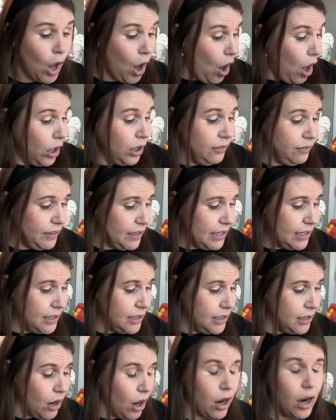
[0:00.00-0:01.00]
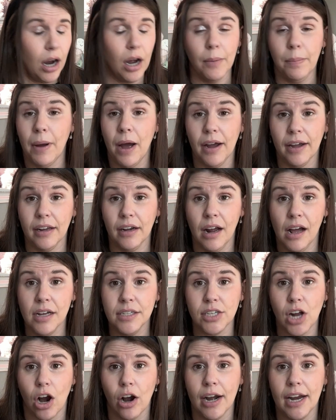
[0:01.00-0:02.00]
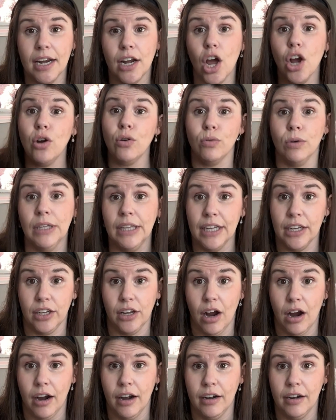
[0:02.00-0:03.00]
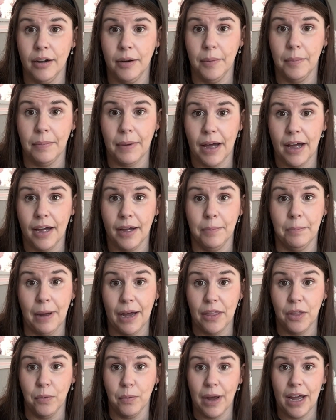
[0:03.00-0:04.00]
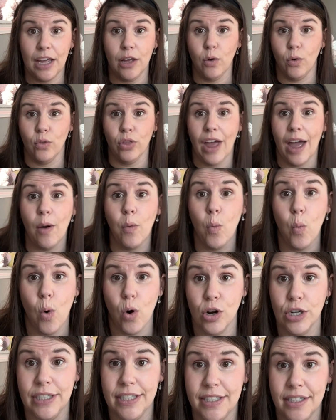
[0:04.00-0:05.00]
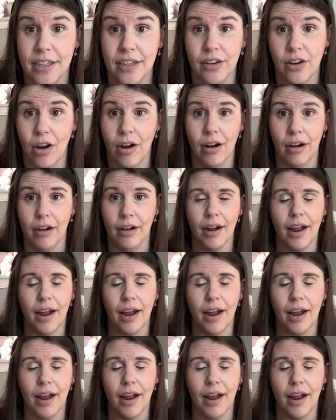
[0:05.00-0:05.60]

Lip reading: All of the pocket hugs are in acrylic yarn, by the way, or that worsted yarn.